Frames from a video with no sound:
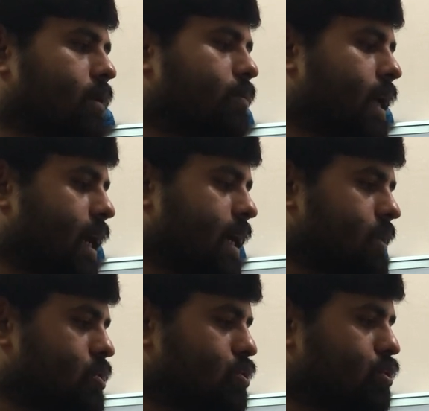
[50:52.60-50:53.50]
black
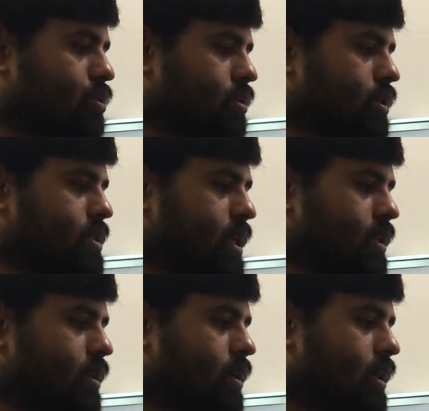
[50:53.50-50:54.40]
has two design,
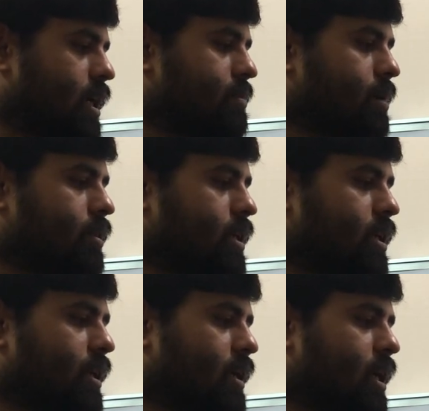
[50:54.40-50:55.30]
club having
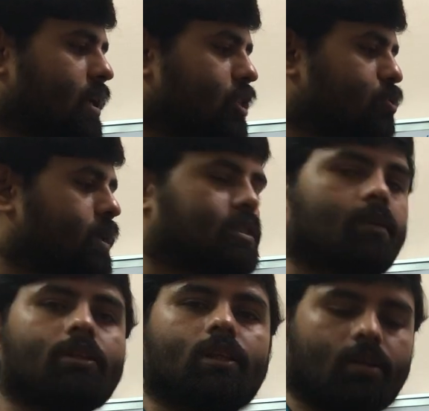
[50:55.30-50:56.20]
13 card, spades
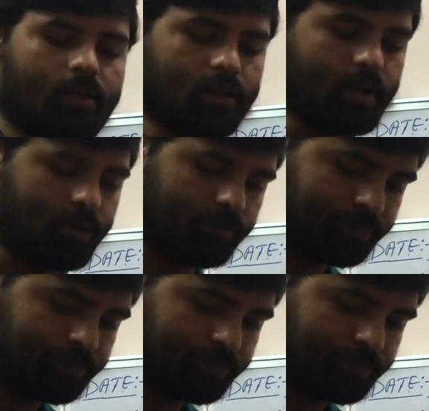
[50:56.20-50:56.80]
having 13 card.